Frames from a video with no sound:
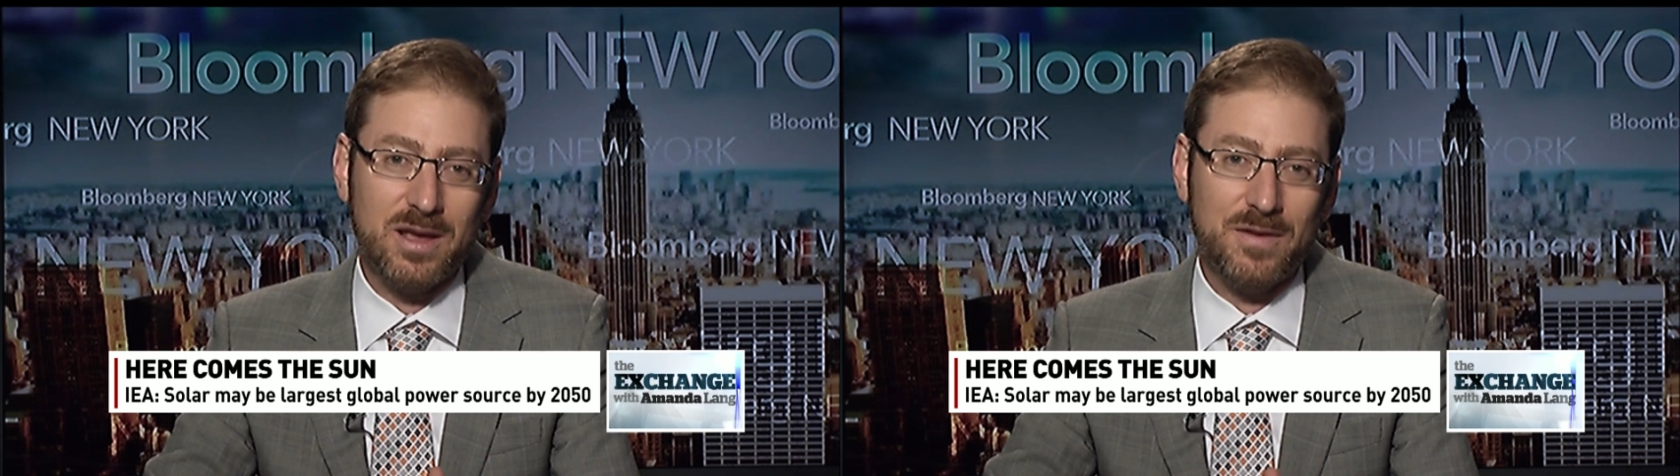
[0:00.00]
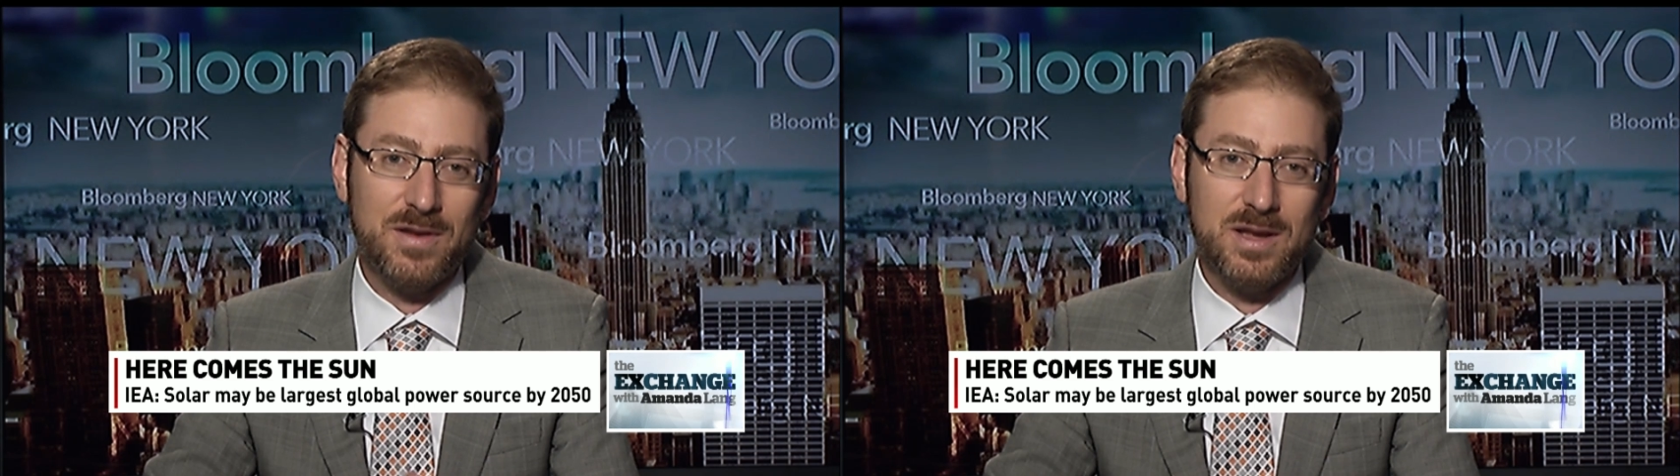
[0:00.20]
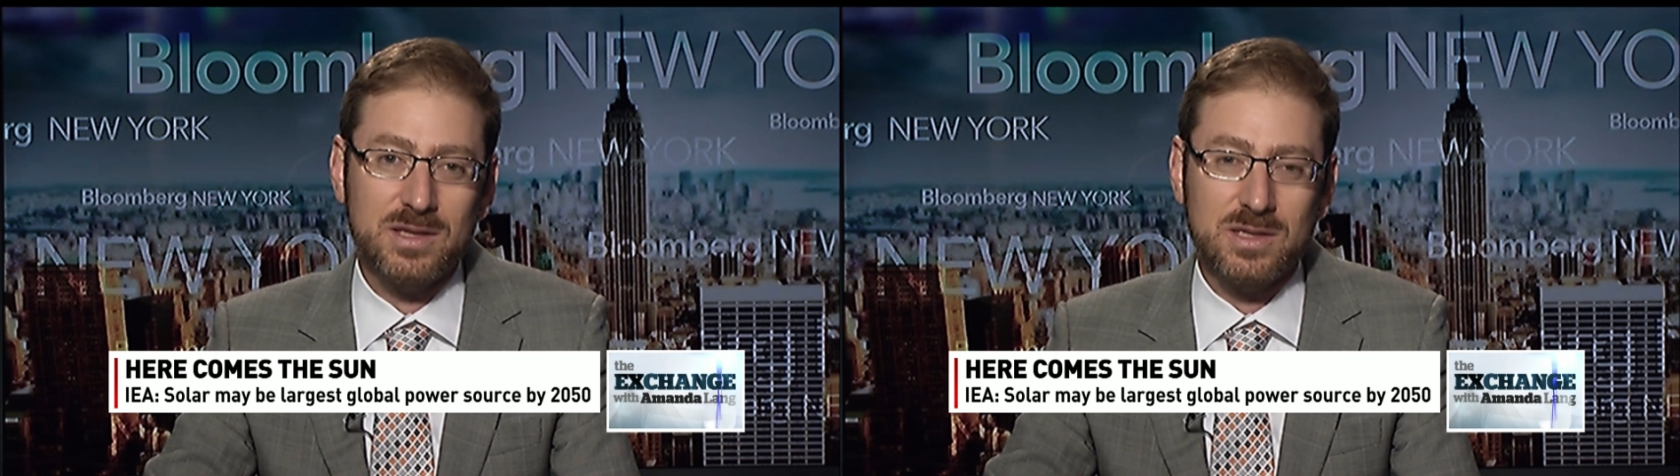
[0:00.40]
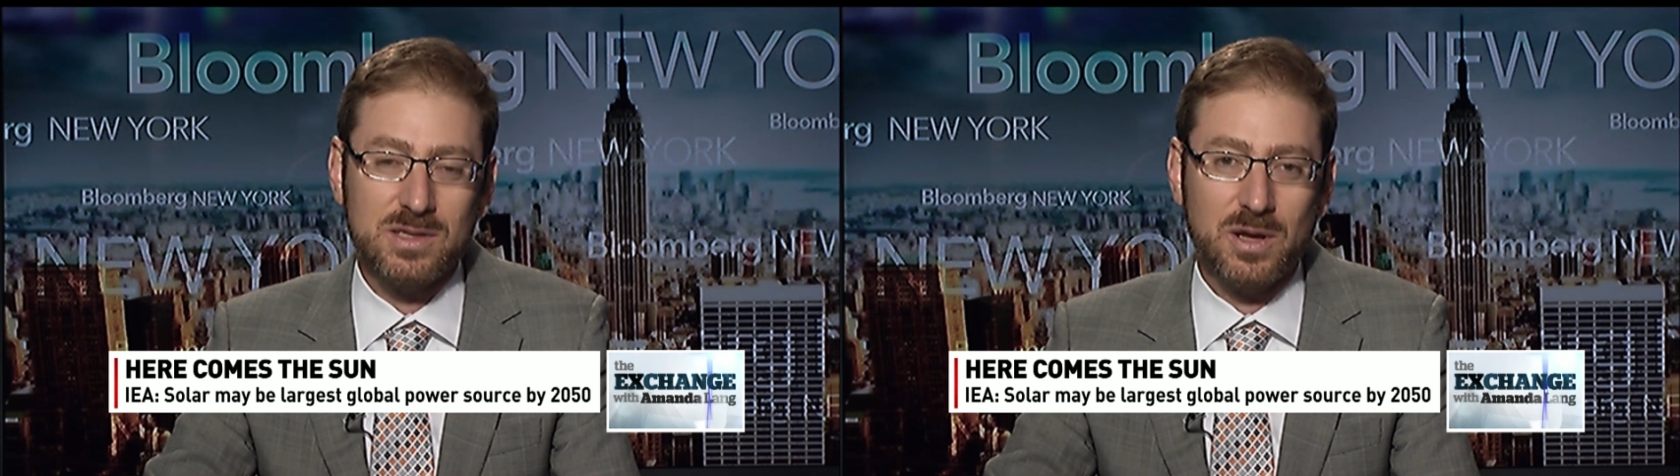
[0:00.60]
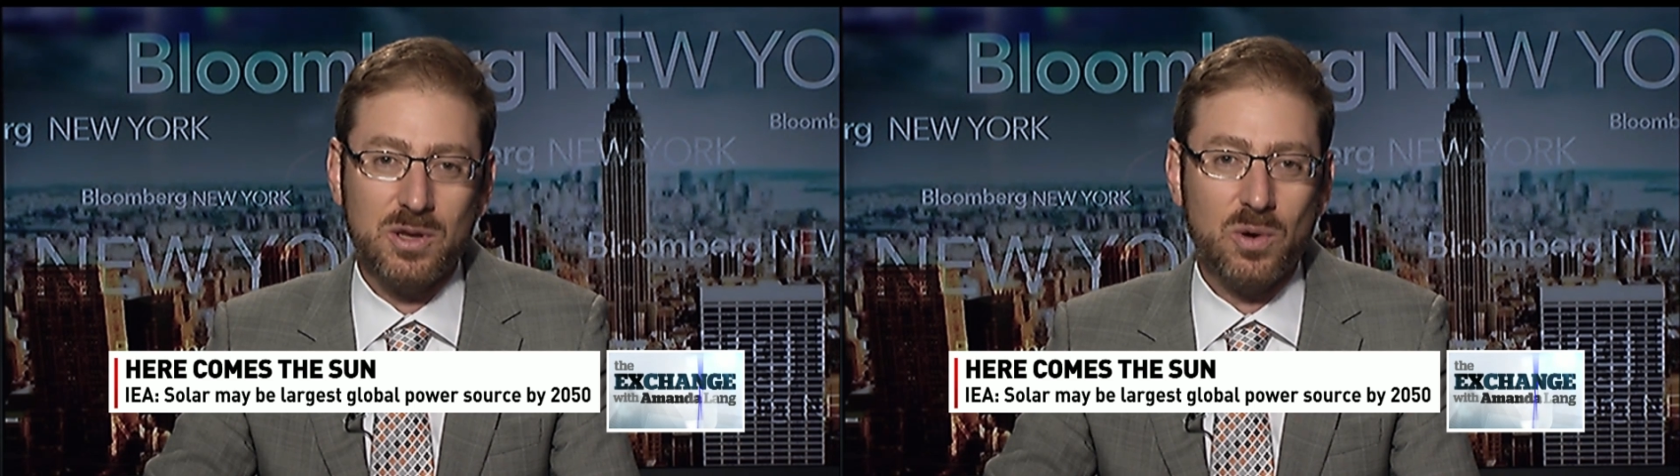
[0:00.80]
of it is
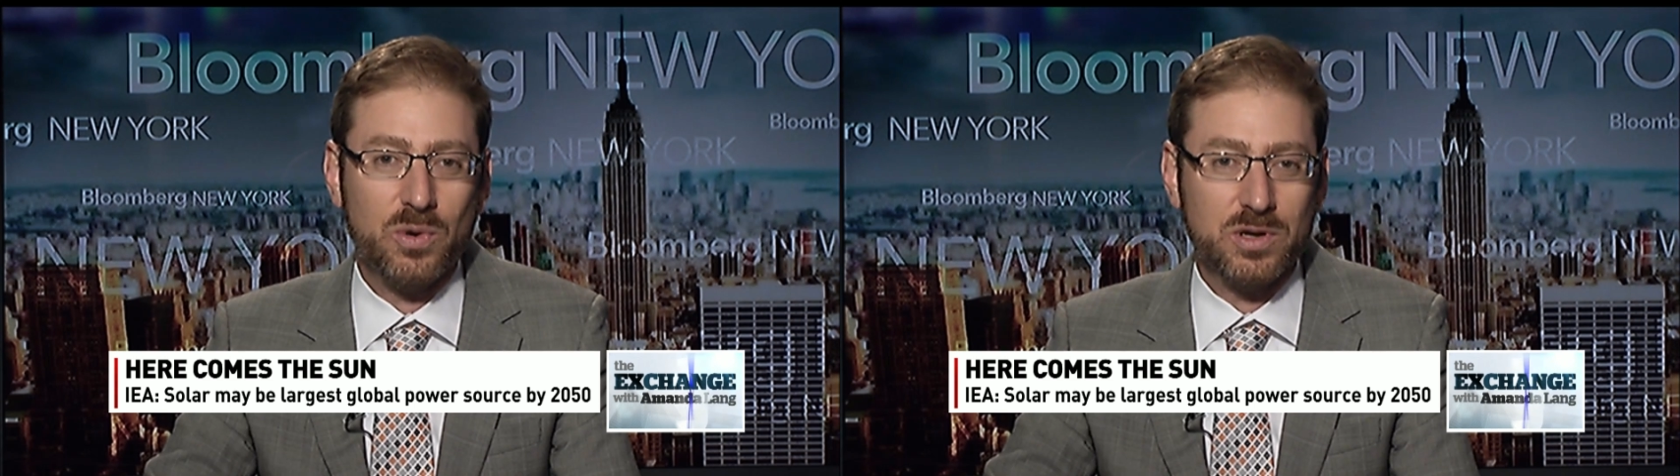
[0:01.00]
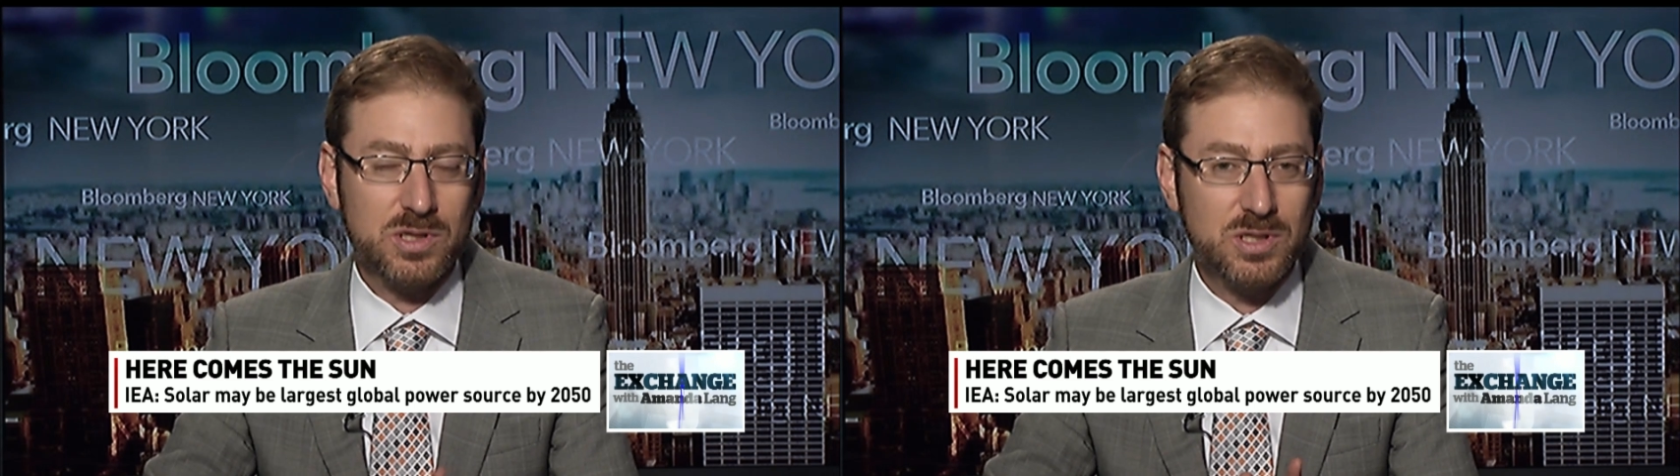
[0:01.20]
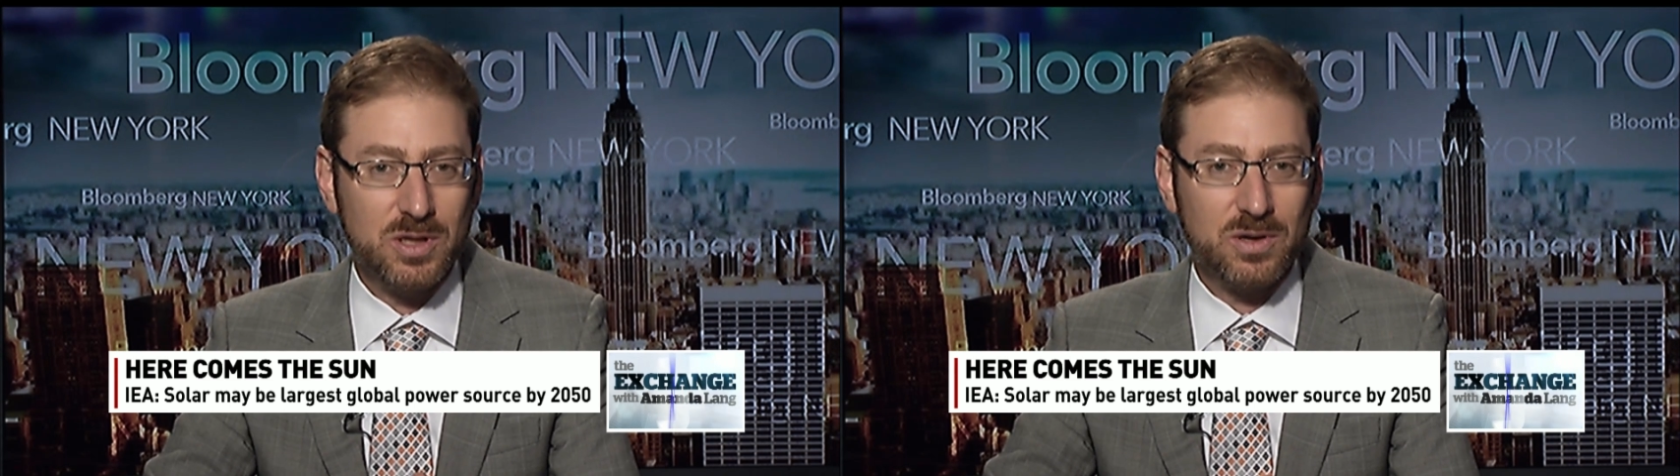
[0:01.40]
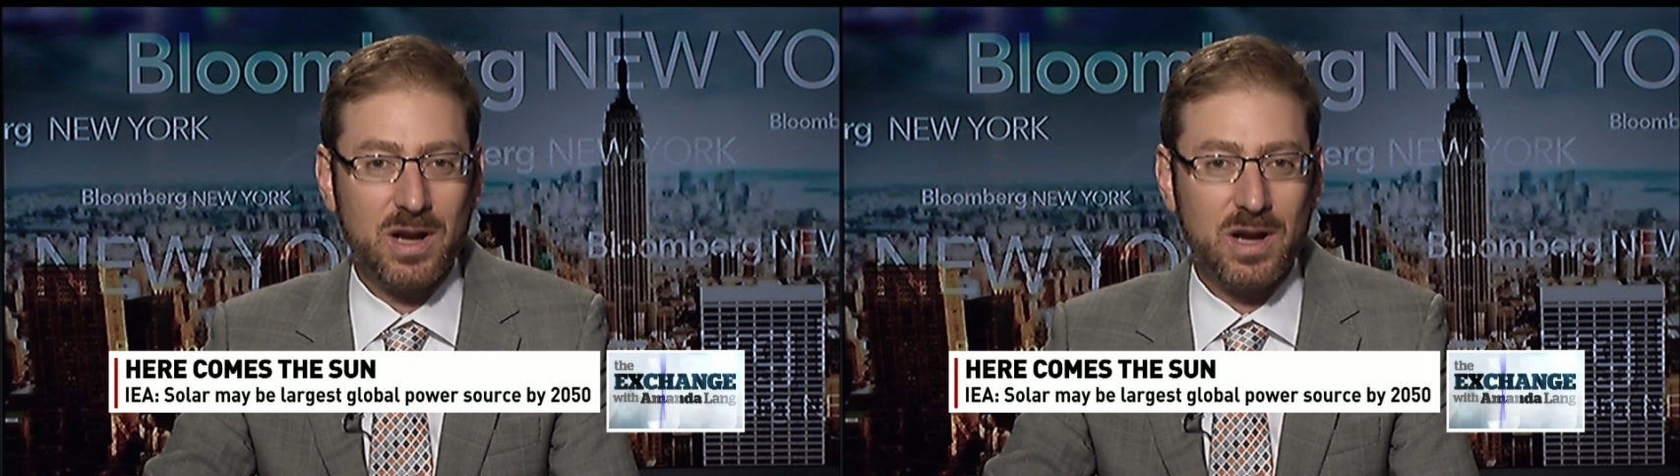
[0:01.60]
that we're still